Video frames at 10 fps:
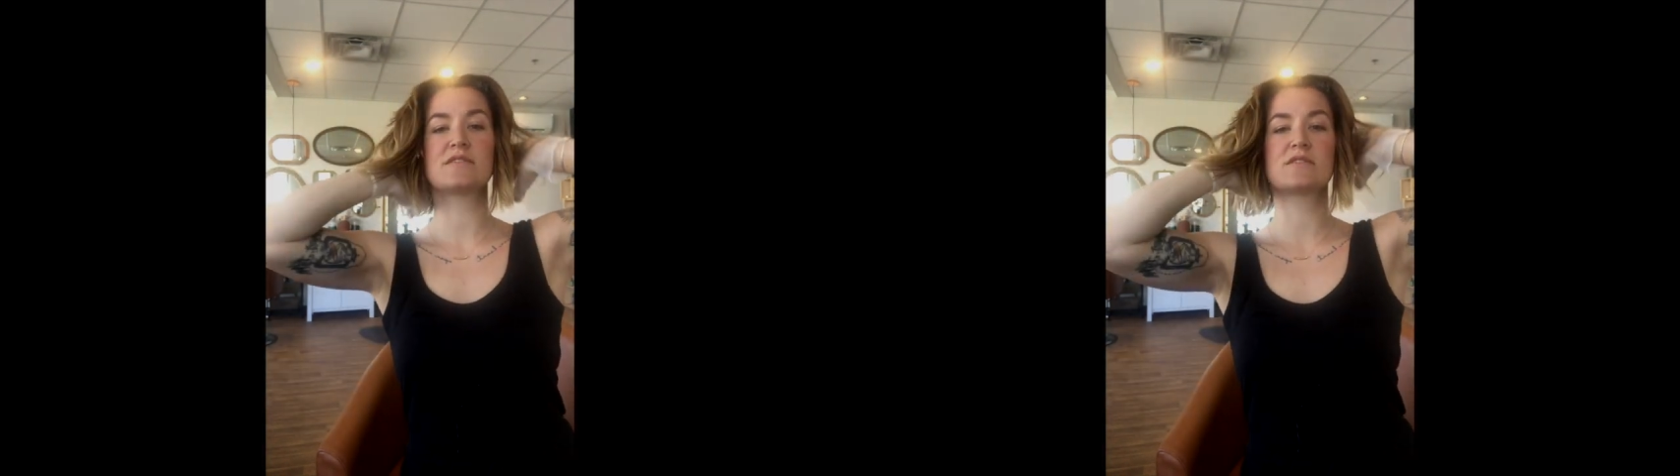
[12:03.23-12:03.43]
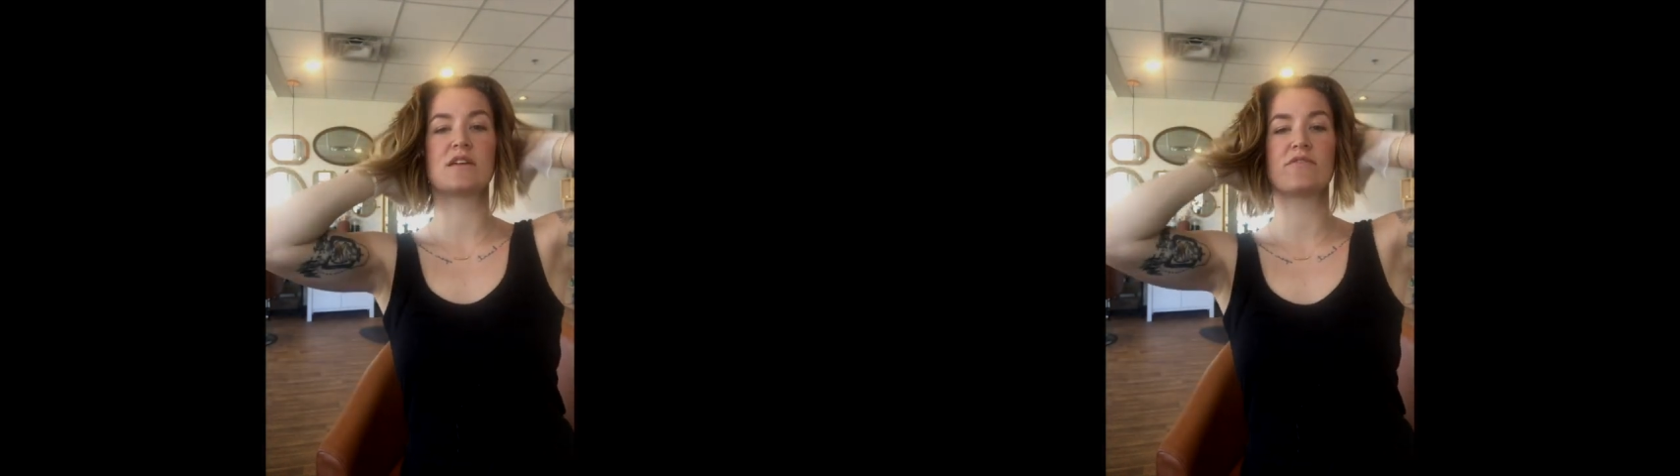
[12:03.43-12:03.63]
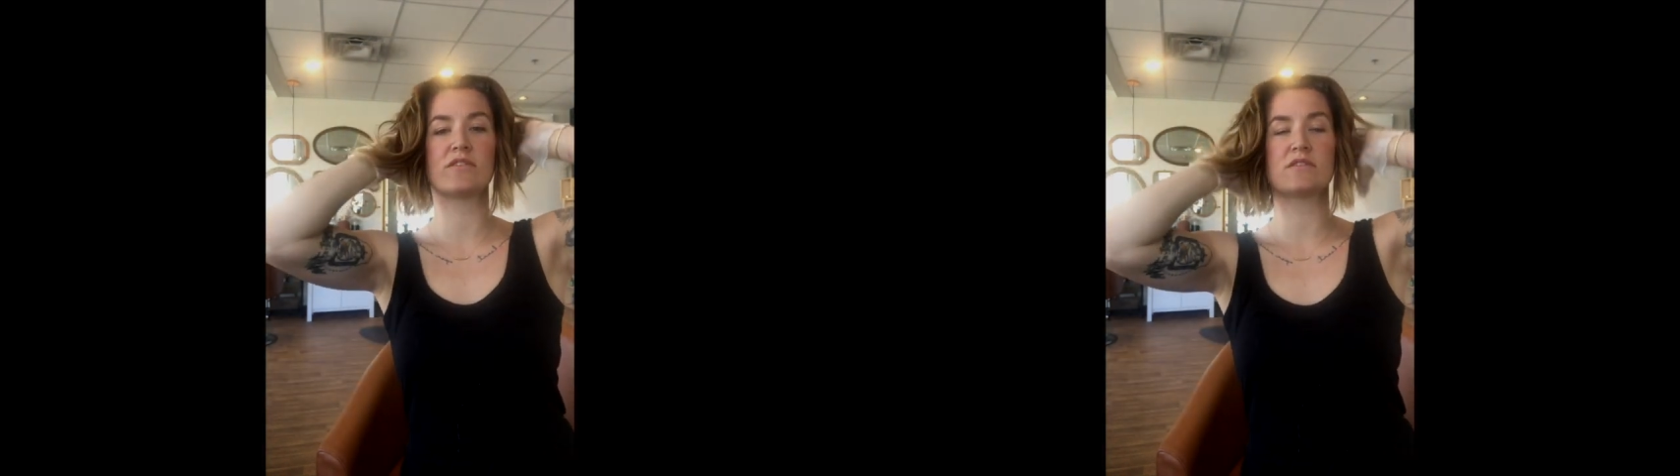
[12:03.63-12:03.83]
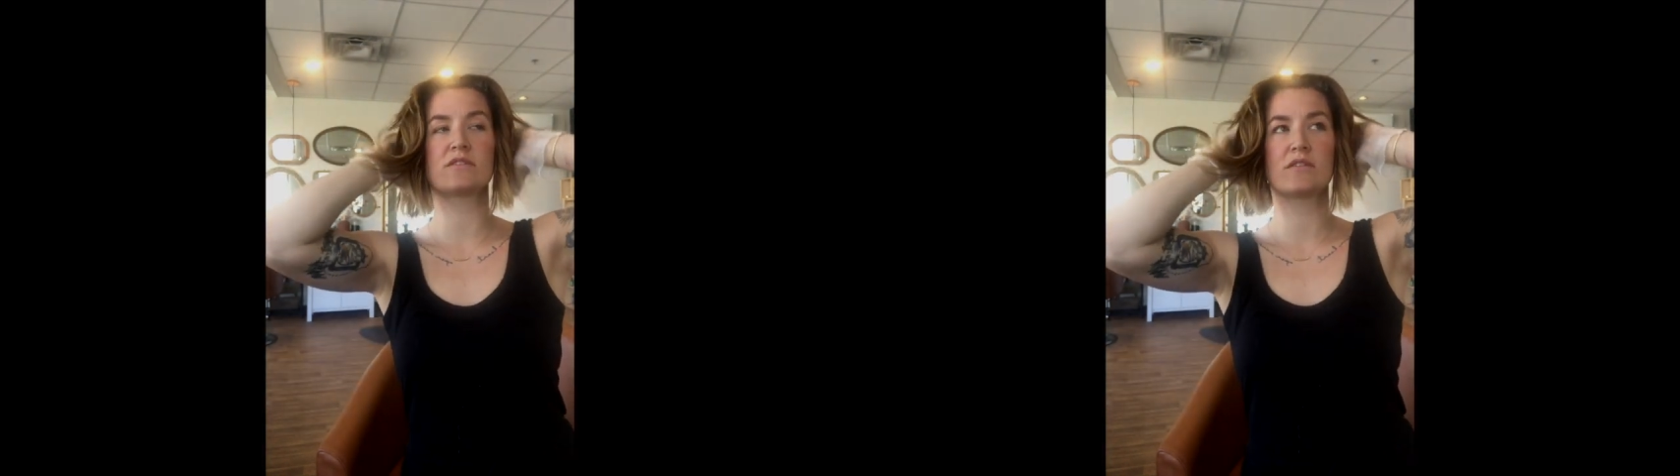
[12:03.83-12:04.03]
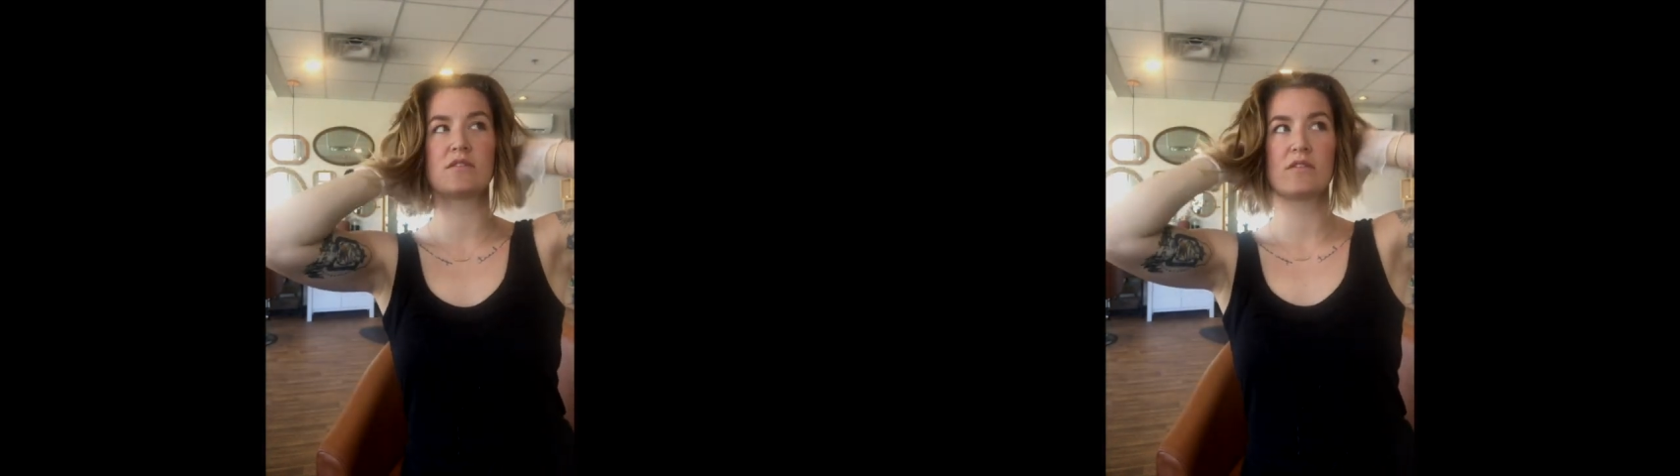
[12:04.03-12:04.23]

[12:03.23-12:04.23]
stuff is